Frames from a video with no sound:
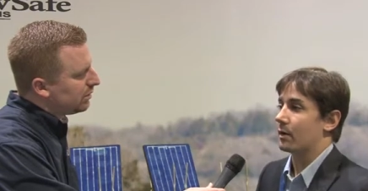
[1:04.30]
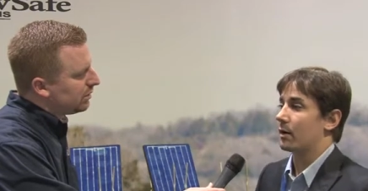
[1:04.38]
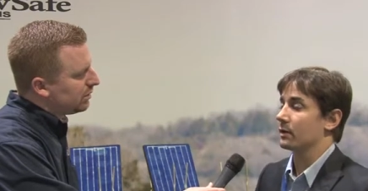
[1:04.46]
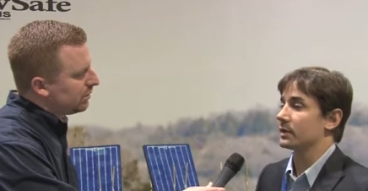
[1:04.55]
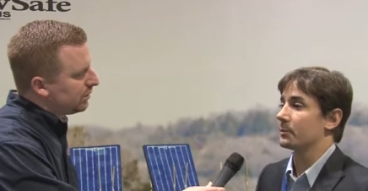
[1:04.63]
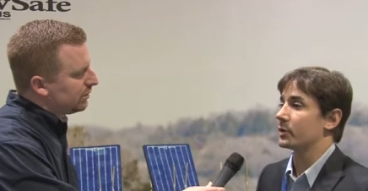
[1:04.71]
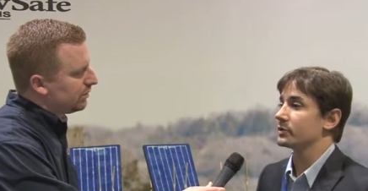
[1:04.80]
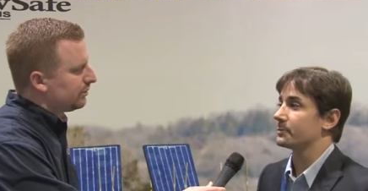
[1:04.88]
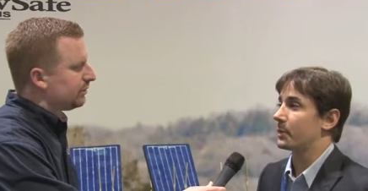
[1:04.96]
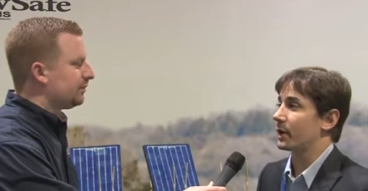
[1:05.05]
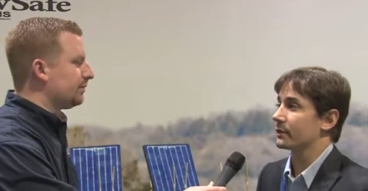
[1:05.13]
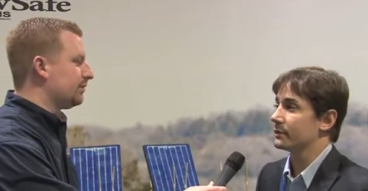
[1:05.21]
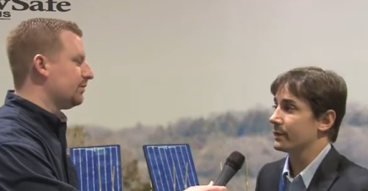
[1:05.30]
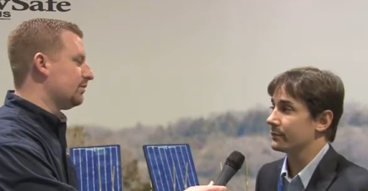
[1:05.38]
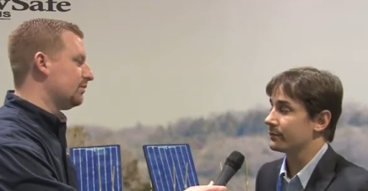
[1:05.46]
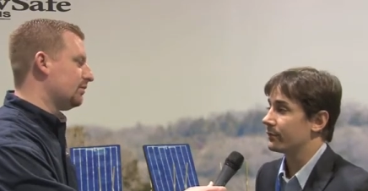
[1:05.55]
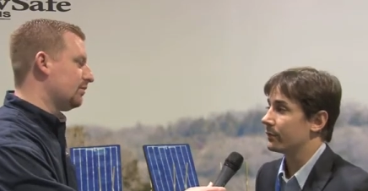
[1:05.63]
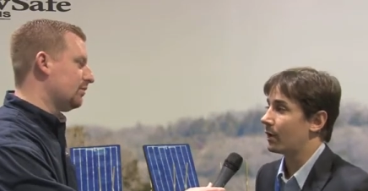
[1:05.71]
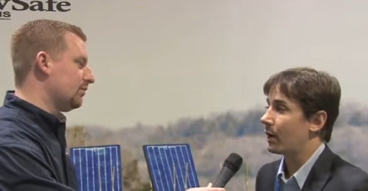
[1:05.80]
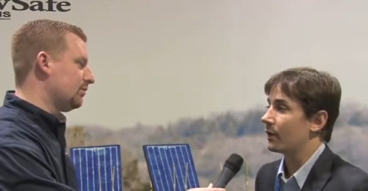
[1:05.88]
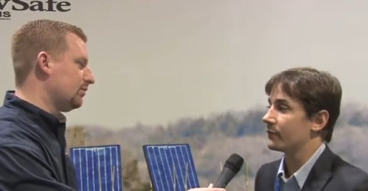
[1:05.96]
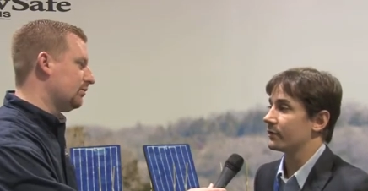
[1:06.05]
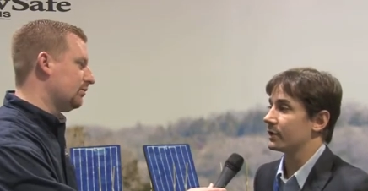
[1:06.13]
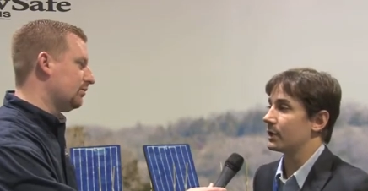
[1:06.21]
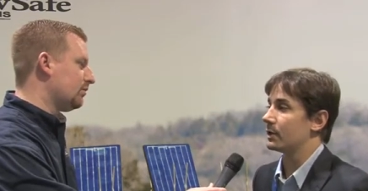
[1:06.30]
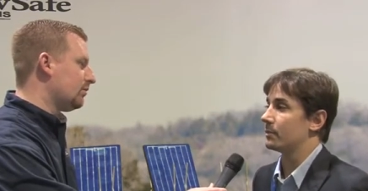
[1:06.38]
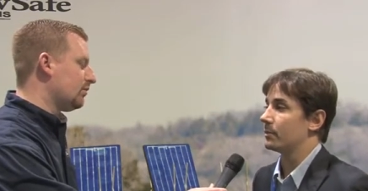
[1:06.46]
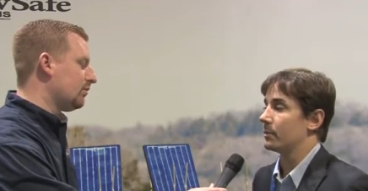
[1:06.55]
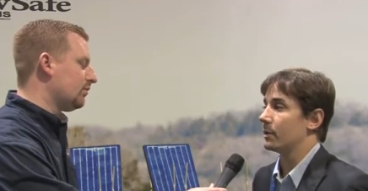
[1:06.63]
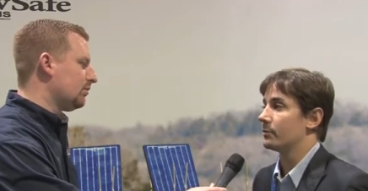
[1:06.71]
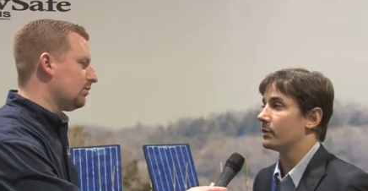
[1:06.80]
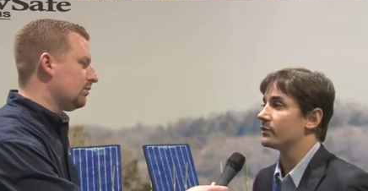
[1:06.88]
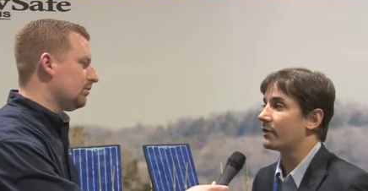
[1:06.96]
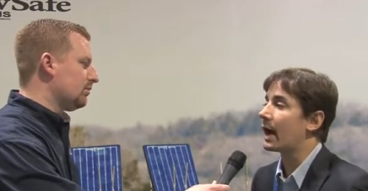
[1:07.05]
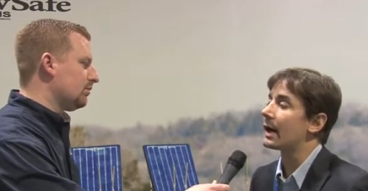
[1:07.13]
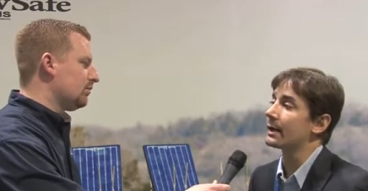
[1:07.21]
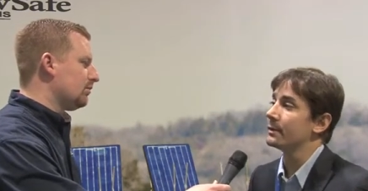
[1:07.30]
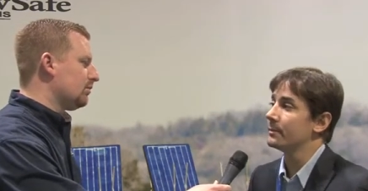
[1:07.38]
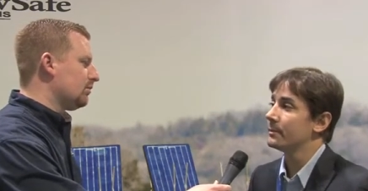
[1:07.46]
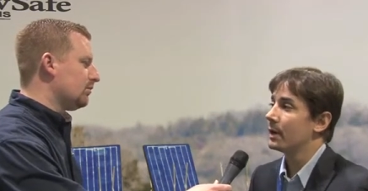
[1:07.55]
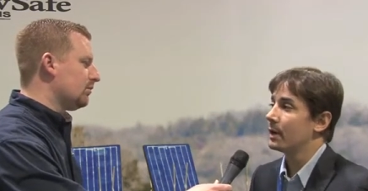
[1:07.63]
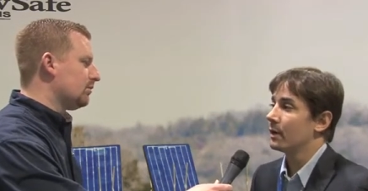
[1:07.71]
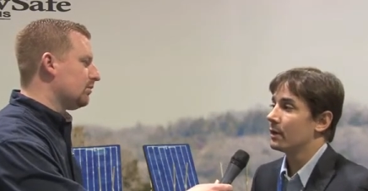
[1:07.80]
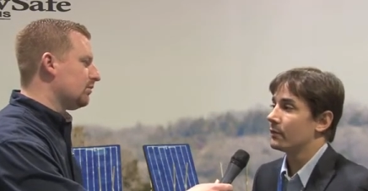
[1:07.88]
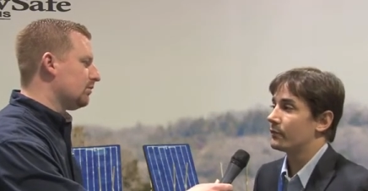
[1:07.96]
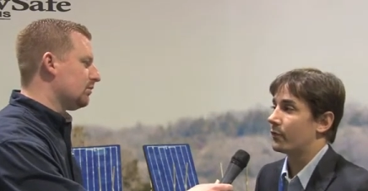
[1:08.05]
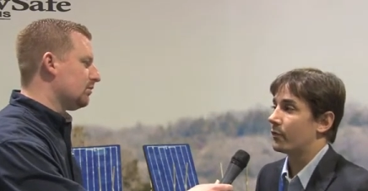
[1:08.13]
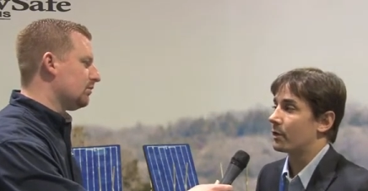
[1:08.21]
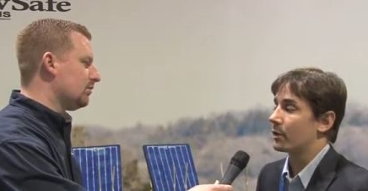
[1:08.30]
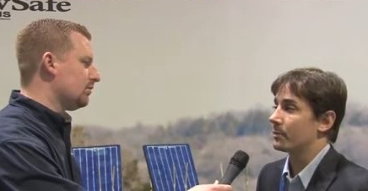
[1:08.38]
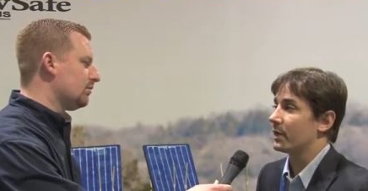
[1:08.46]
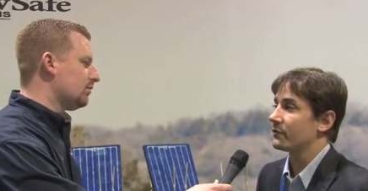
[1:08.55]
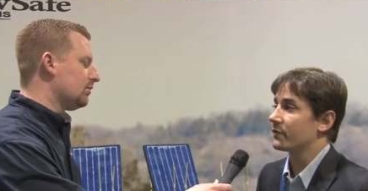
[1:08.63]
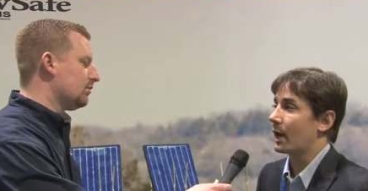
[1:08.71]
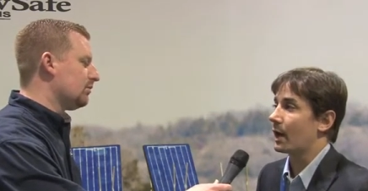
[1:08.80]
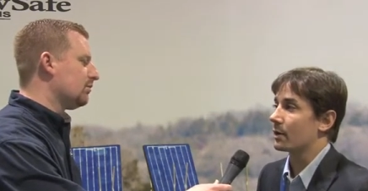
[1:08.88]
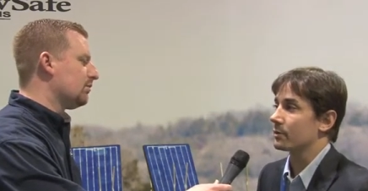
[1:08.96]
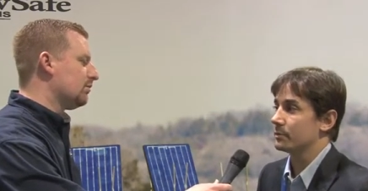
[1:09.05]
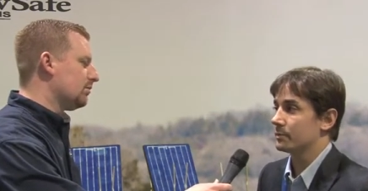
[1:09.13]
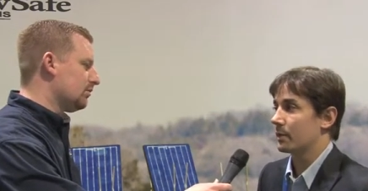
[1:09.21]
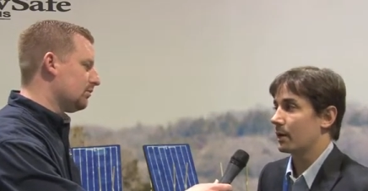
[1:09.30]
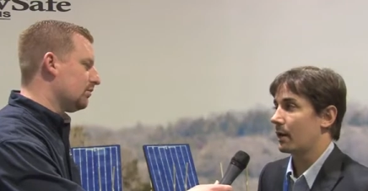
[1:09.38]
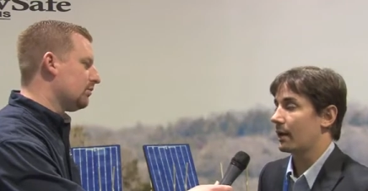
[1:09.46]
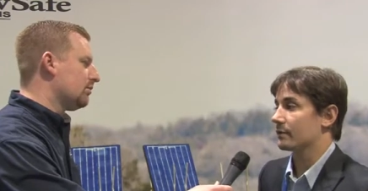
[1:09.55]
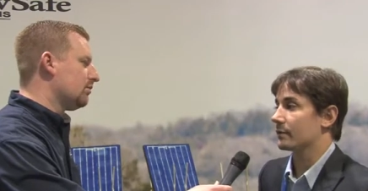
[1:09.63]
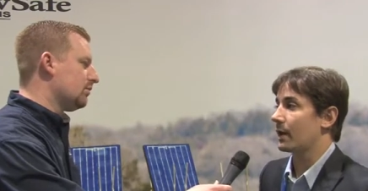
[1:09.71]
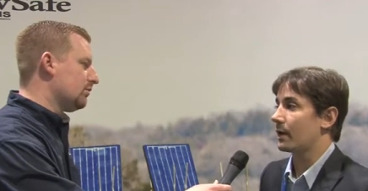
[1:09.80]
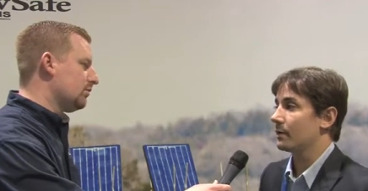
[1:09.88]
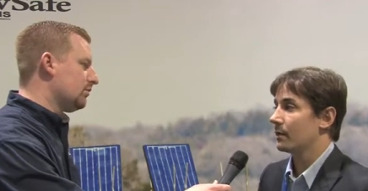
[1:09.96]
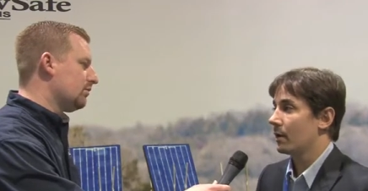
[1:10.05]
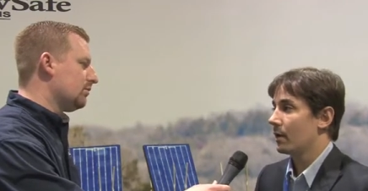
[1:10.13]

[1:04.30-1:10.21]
Speaker 1: on the perspective of a uh, bovine for beef cattle, let's say,